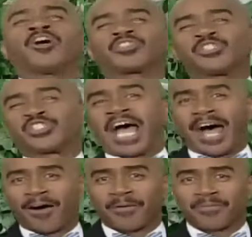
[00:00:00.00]
lost his
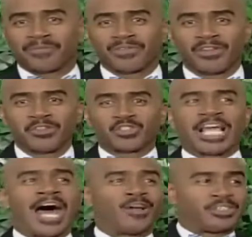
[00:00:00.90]
child. Right.
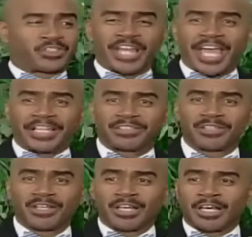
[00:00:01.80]
Child is dead.
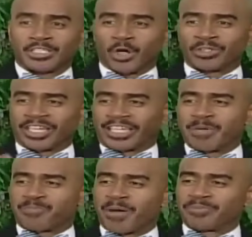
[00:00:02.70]
Mm-hmm. So to
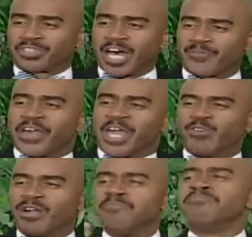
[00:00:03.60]
keep himself
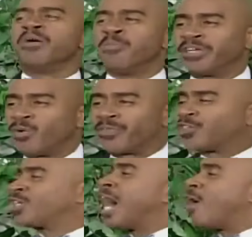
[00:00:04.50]
in remembering what the
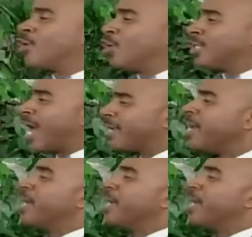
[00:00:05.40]
child looked like,